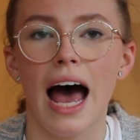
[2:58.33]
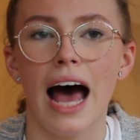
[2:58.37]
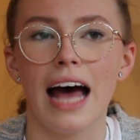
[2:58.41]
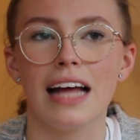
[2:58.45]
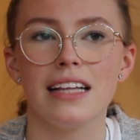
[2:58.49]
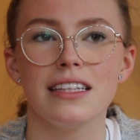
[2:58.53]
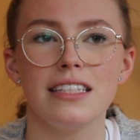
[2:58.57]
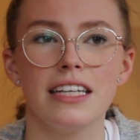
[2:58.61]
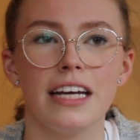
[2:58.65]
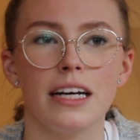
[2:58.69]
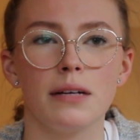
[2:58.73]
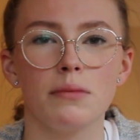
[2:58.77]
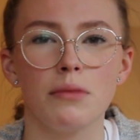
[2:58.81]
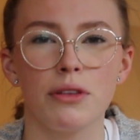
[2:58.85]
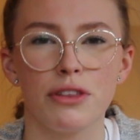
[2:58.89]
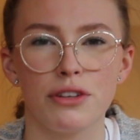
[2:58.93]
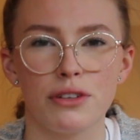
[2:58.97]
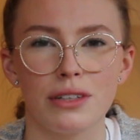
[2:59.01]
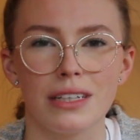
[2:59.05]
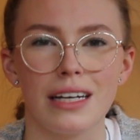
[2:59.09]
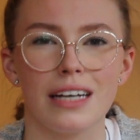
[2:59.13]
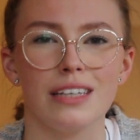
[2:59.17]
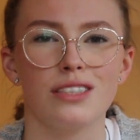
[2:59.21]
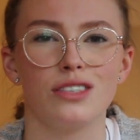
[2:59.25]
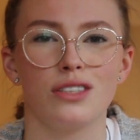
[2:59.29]
And term
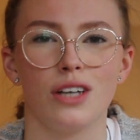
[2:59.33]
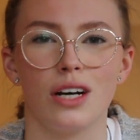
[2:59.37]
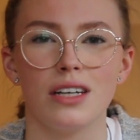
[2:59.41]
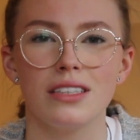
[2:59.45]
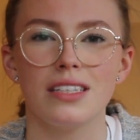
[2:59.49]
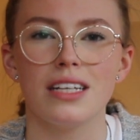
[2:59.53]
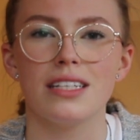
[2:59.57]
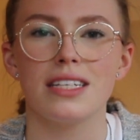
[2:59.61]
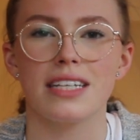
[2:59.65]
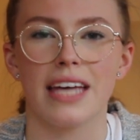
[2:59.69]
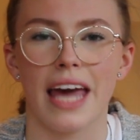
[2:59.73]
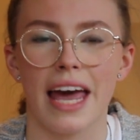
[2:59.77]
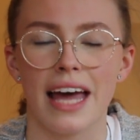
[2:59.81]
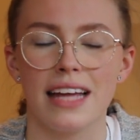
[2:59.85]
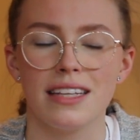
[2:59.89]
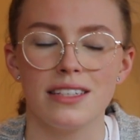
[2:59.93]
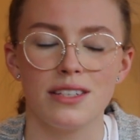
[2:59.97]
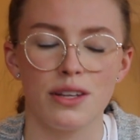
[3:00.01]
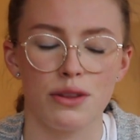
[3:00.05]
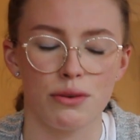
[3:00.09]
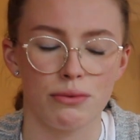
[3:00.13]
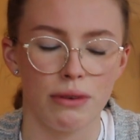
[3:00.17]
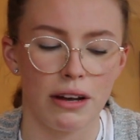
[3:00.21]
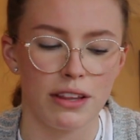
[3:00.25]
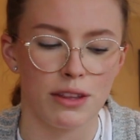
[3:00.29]
three, I started to get
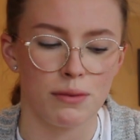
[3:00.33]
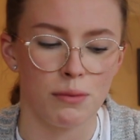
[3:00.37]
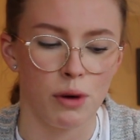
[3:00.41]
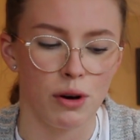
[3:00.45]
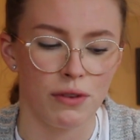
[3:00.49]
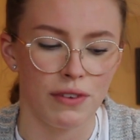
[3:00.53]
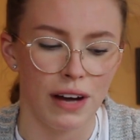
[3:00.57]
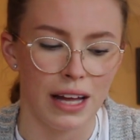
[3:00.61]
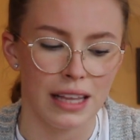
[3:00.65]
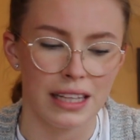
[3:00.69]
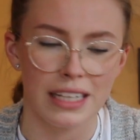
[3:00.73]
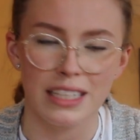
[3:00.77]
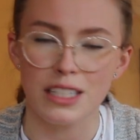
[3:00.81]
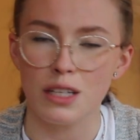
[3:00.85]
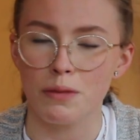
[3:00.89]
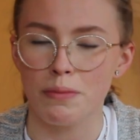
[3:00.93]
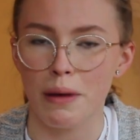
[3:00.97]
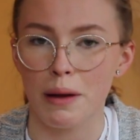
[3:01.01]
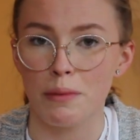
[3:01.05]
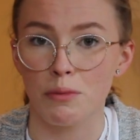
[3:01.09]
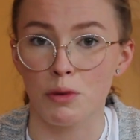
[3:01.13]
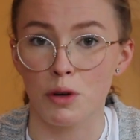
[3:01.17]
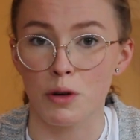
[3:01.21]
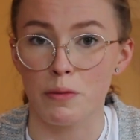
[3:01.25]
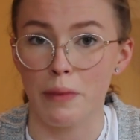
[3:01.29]
into the rhythm of it a little
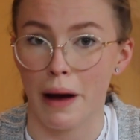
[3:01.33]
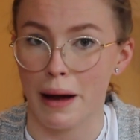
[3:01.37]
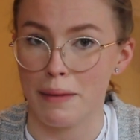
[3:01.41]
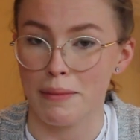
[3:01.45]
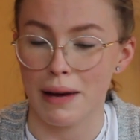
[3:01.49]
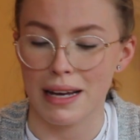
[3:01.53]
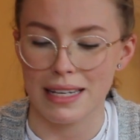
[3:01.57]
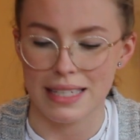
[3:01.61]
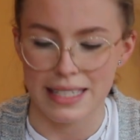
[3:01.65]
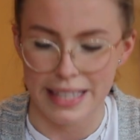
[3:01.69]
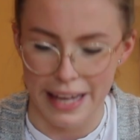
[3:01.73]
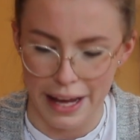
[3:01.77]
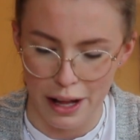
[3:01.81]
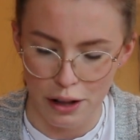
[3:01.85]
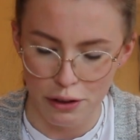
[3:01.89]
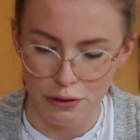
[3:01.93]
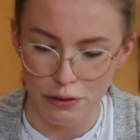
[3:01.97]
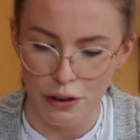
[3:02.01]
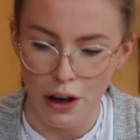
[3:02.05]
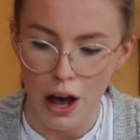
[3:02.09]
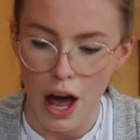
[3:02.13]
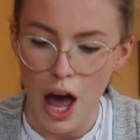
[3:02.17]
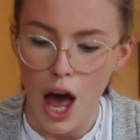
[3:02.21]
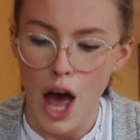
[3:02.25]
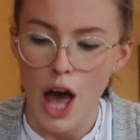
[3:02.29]
bit more by myself.